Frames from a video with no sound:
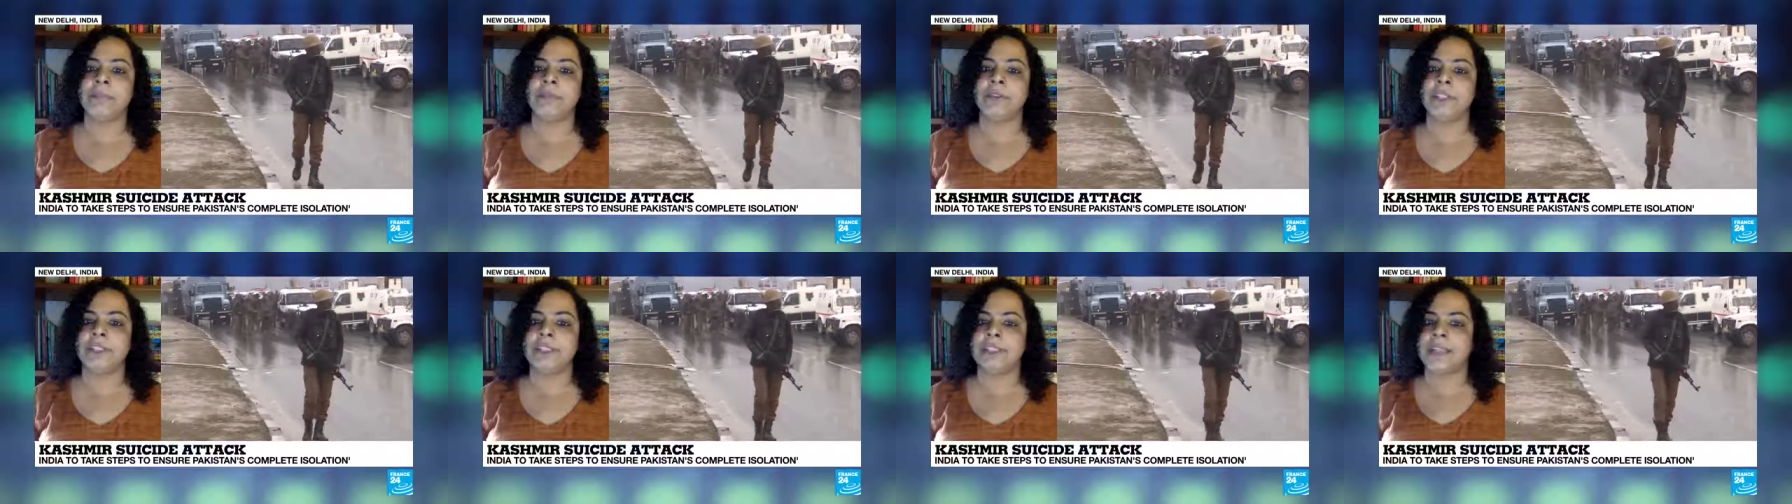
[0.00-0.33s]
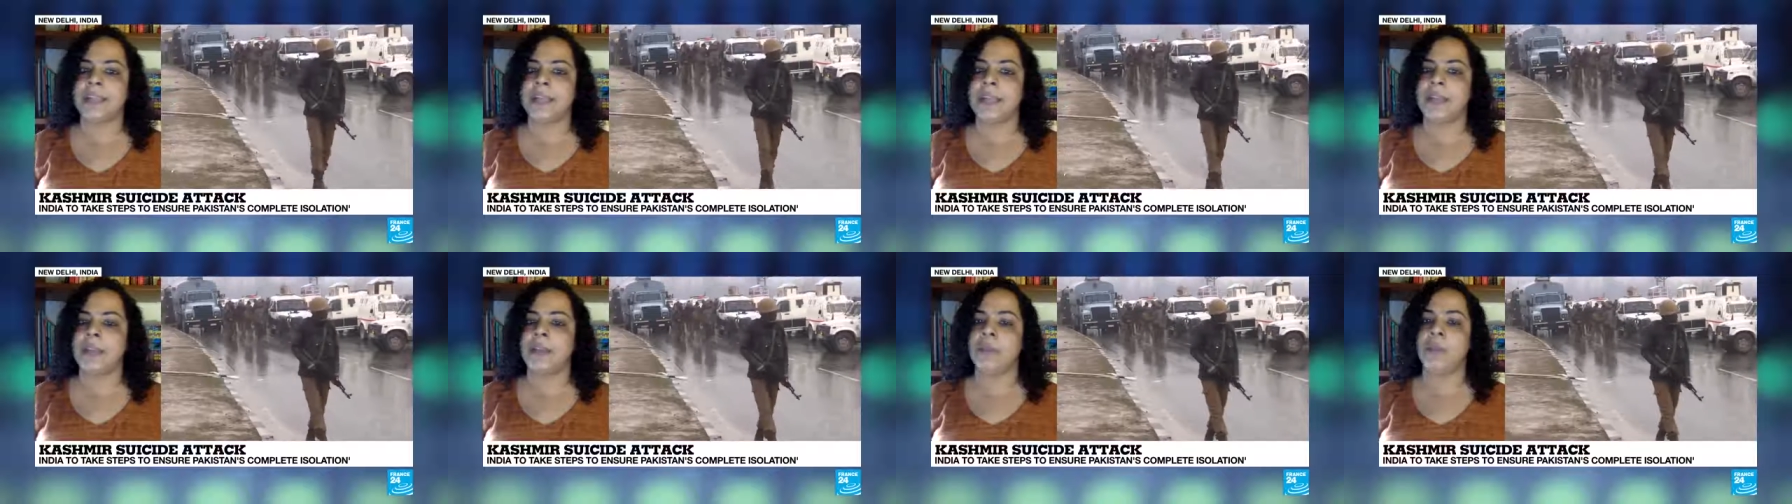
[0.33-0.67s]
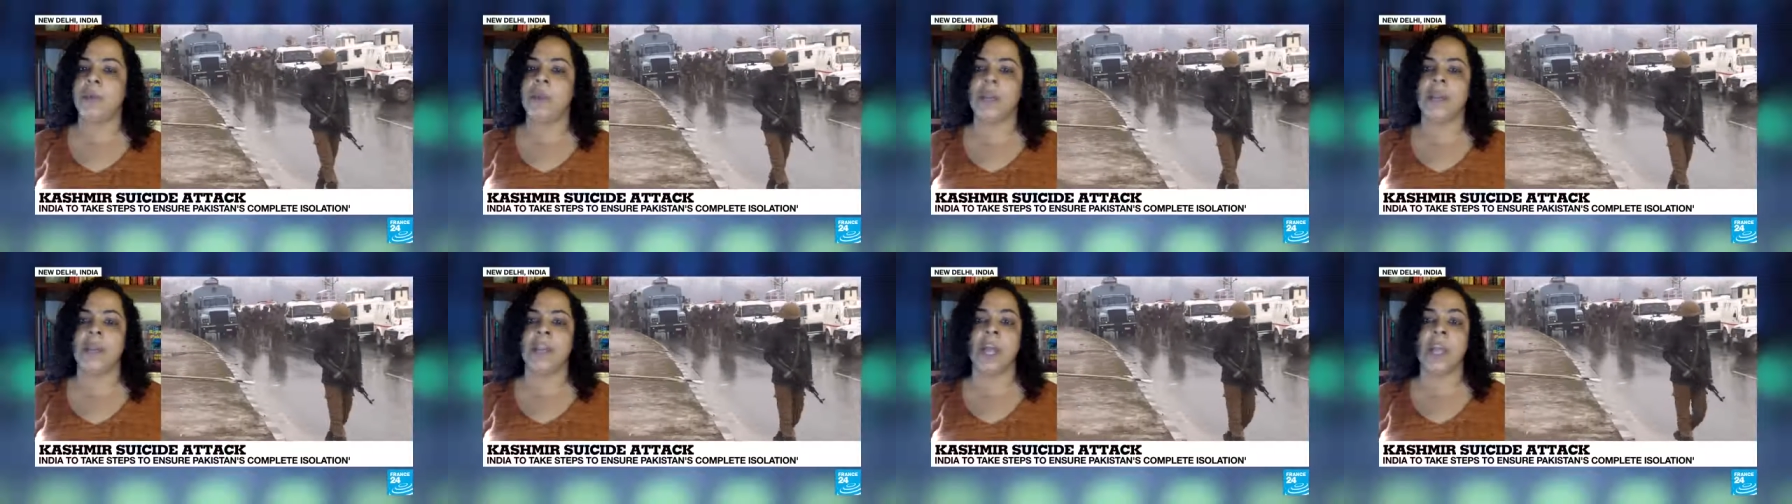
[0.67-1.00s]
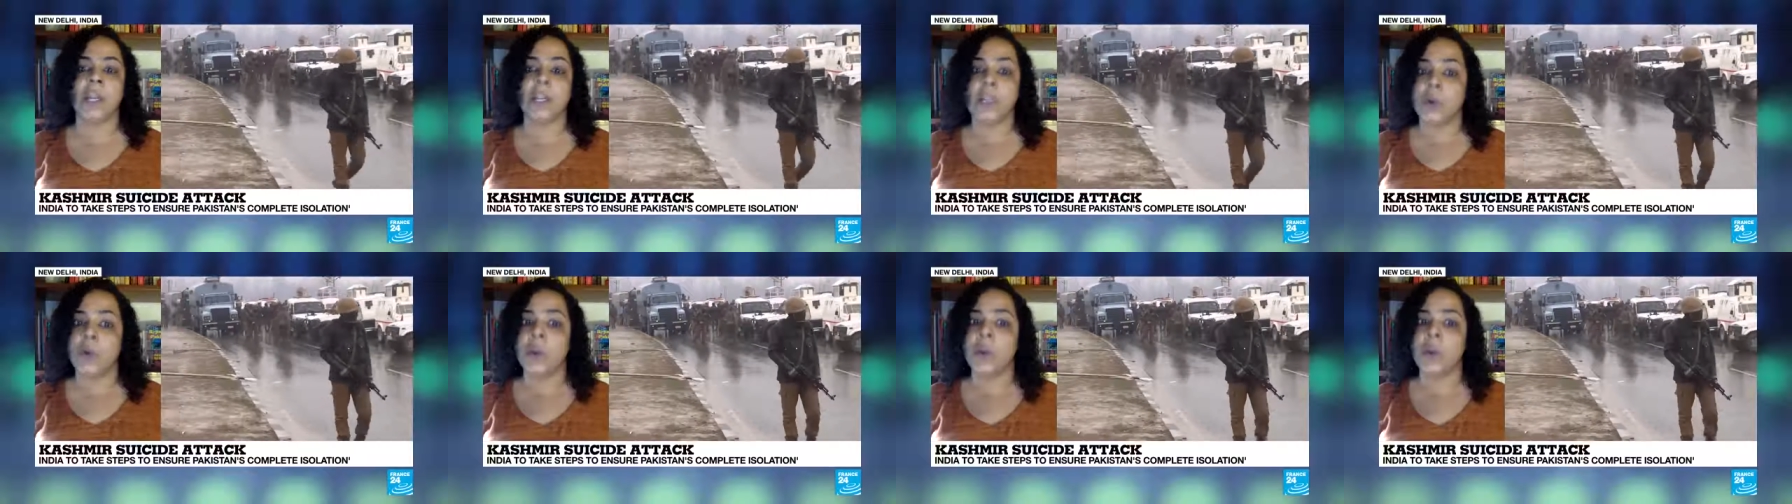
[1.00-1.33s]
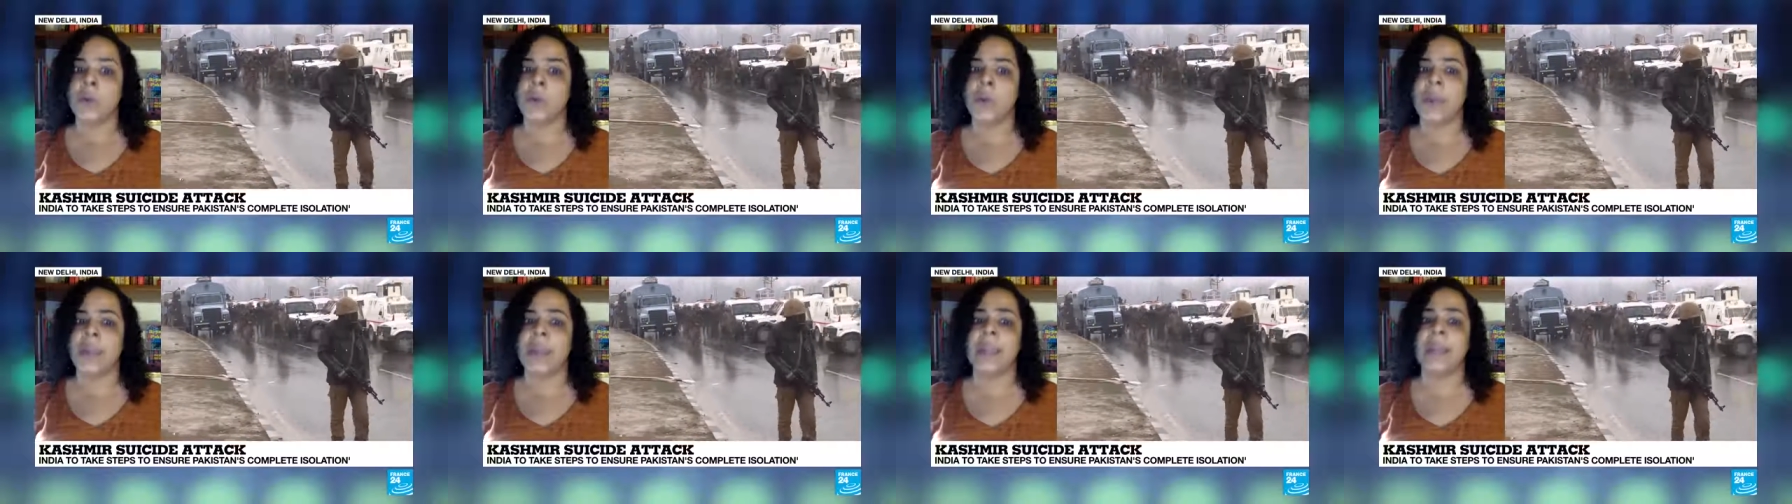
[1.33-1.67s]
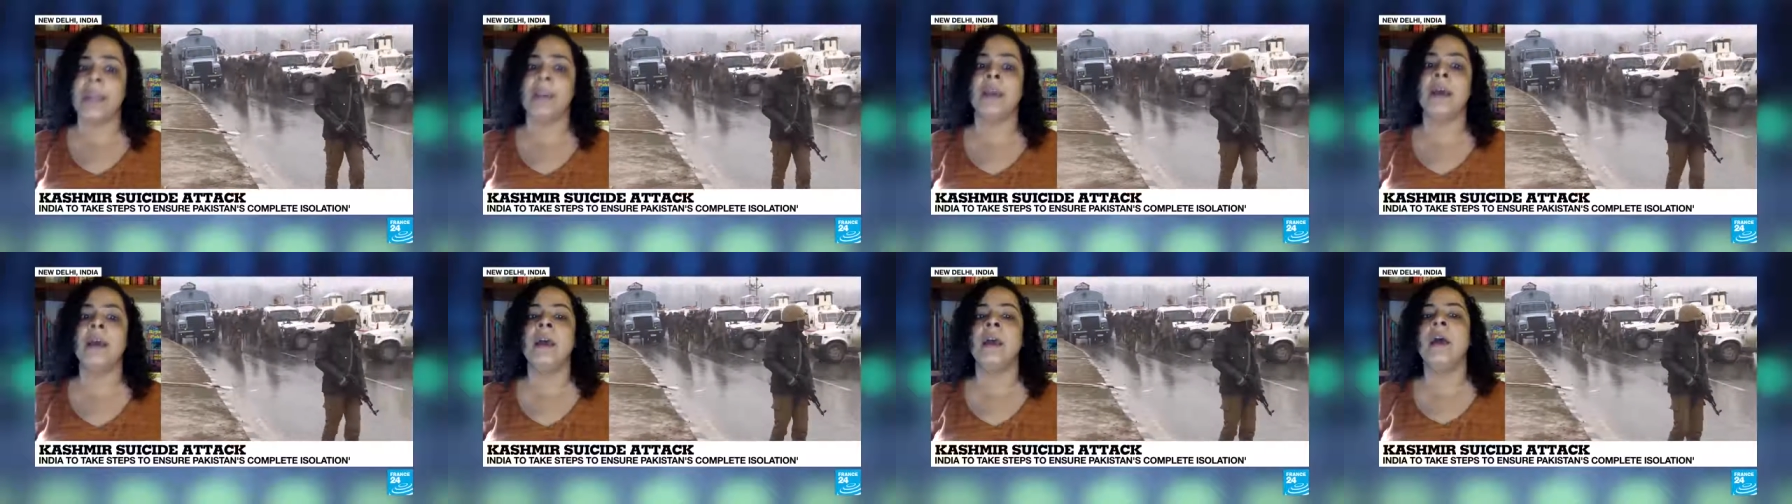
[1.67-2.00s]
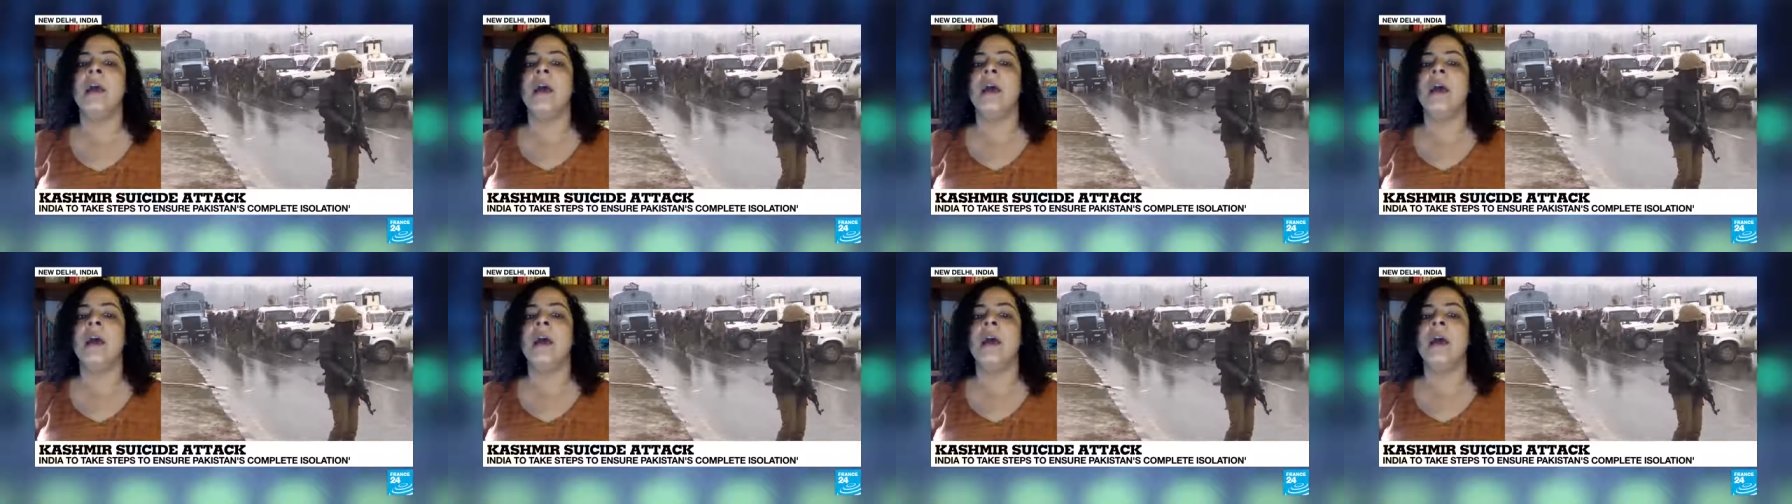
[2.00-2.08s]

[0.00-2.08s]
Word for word: personnel will not go in vain.